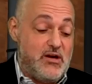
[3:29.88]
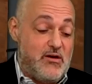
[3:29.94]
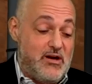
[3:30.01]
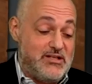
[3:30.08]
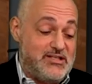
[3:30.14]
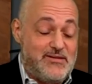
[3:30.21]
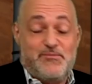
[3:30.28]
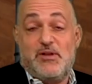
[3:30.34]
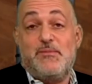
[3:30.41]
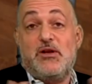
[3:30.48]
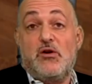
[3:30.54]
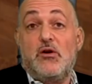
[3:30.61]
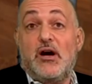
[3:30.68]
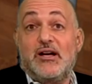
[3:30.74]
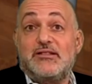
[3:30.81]
cards, simply
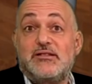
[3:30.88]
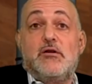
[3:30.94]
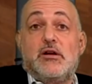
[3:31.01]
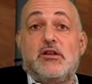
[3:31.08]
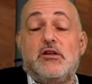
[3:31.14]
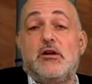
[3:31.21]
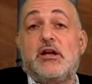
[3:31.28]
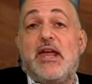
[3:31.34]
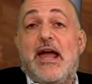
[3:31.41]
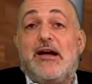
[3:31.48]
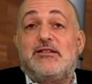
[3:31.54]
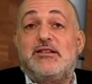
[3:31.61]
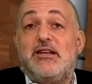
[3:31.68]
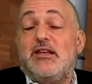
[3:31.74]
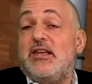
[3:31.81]
because you're
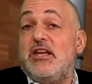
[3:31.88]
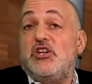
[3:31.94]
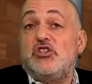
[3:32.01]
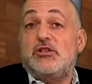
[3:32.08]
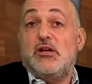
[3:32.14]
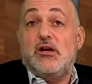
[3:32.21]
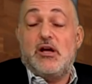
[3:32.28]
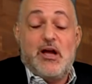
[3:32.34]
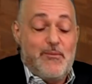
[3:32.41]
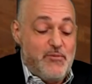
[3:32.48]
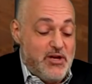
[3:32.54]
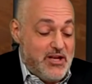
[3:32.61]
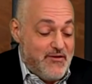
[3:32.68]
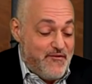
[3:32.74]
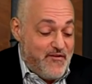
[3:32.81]
counting each
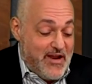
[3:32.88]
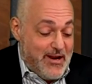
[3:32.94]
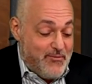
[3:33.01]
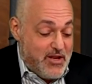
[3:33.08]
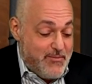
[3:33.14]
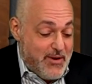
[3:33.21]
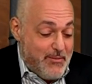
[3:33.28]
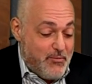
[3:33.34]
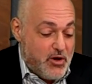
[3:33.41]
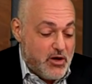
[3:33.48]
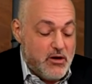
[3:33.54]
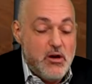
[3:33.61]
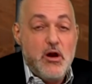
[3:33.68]
accompanying family member.